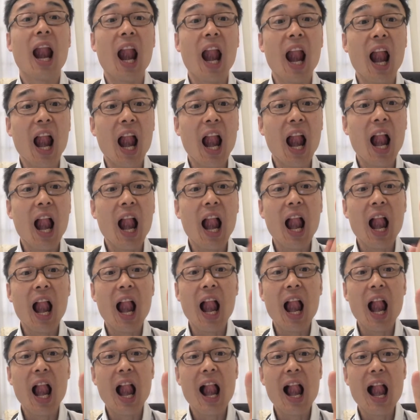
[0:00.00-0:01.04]

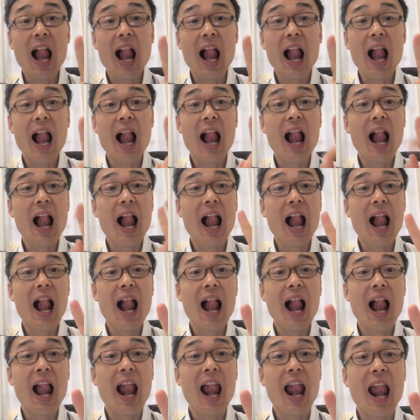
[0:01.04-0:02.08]

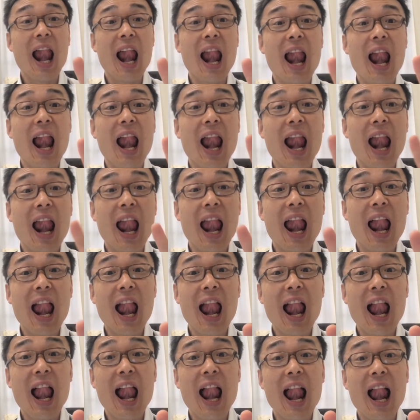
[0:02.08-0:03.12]

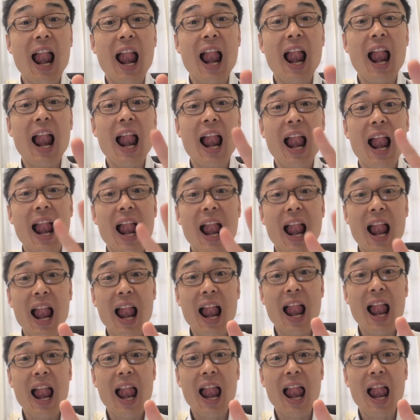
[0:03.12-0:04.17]

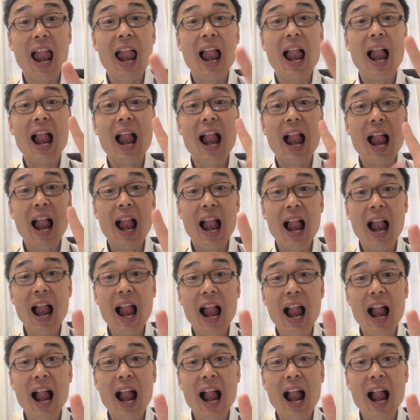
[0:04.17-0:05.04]
(silence)